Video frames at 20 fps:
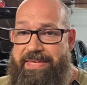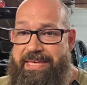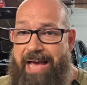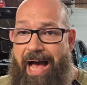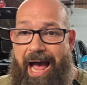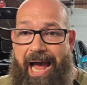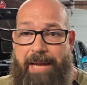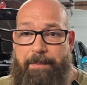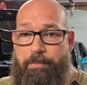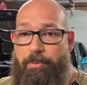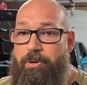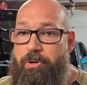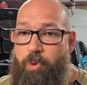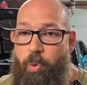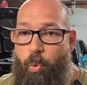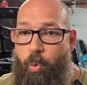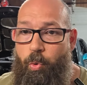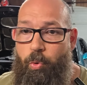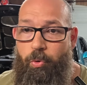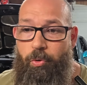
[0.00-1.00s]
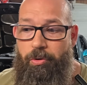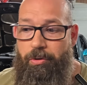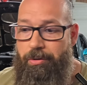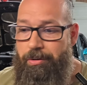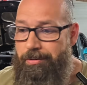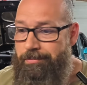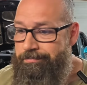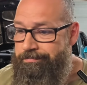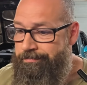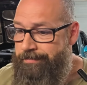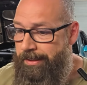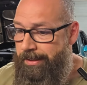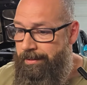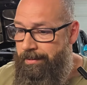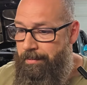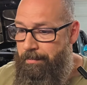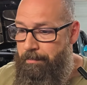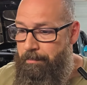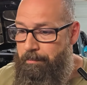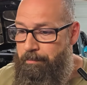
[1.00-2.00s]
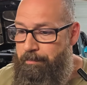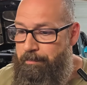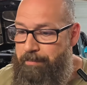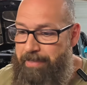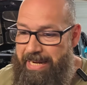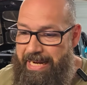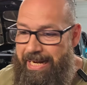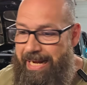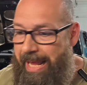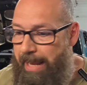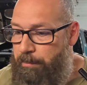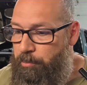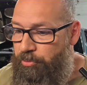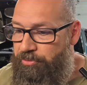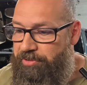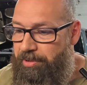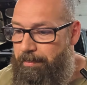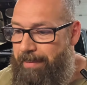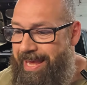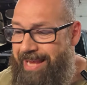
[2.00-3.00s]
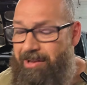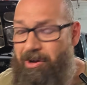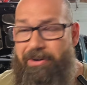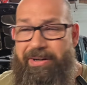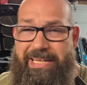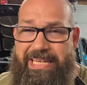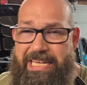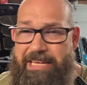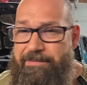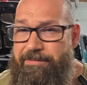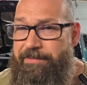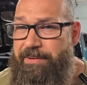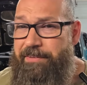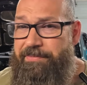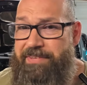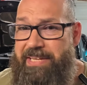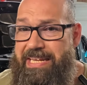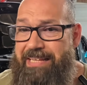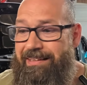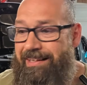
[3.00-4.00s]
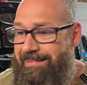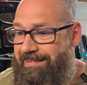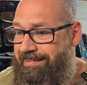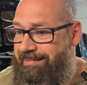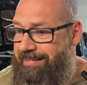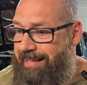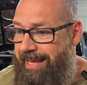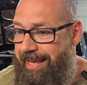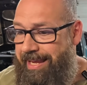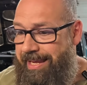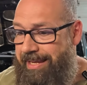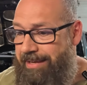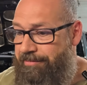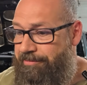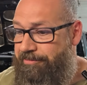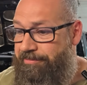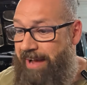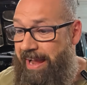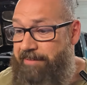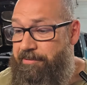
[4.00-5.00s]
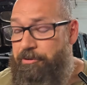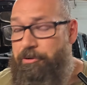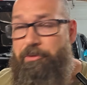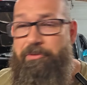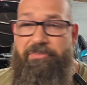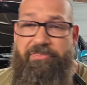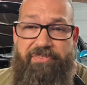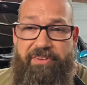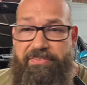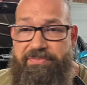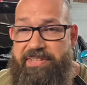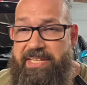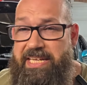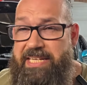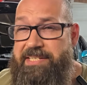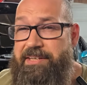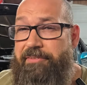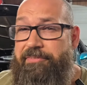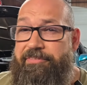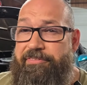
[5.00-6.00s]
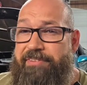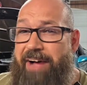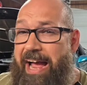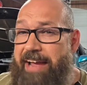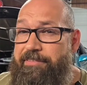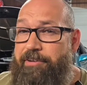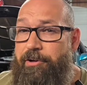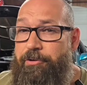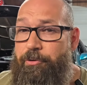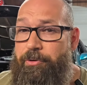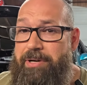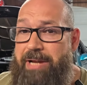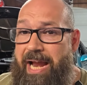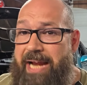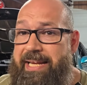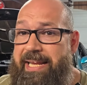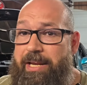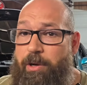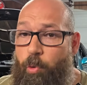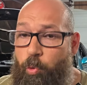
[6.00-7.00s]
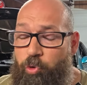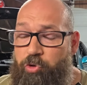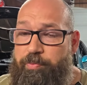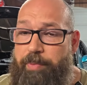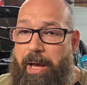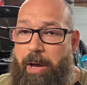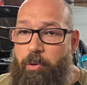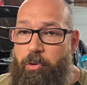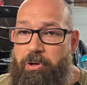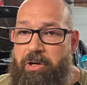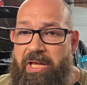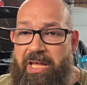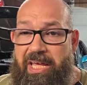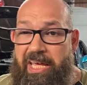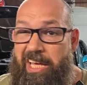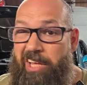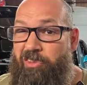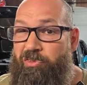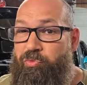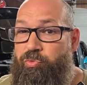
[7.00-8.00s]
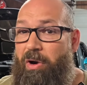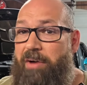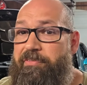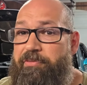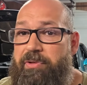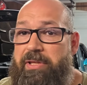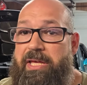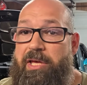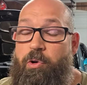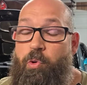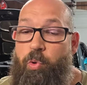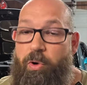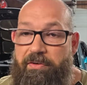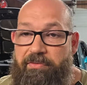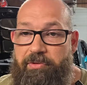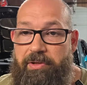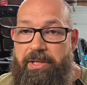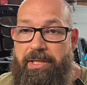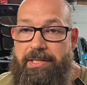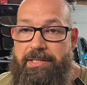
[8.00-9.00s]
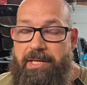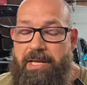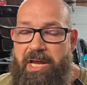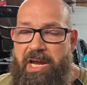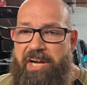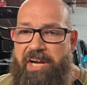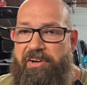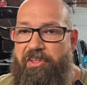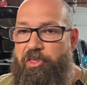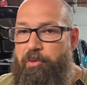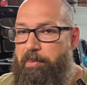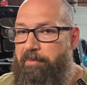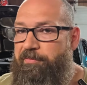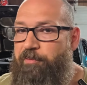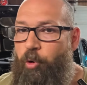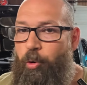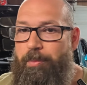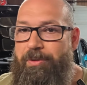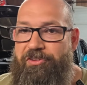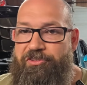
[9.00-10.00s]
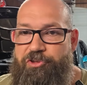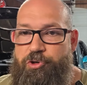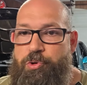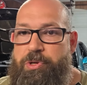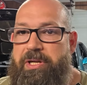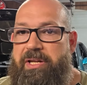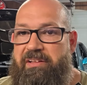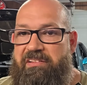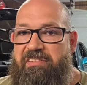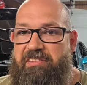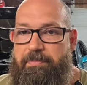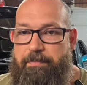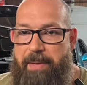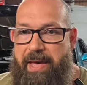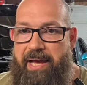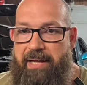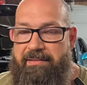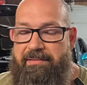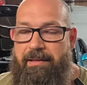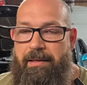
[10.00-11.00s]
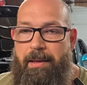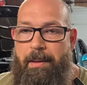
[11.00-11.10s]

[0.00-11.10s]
Hypercore being able to make on E50, let's say 550 to 598 horsepower, is roughly equivalent to the performance you could expect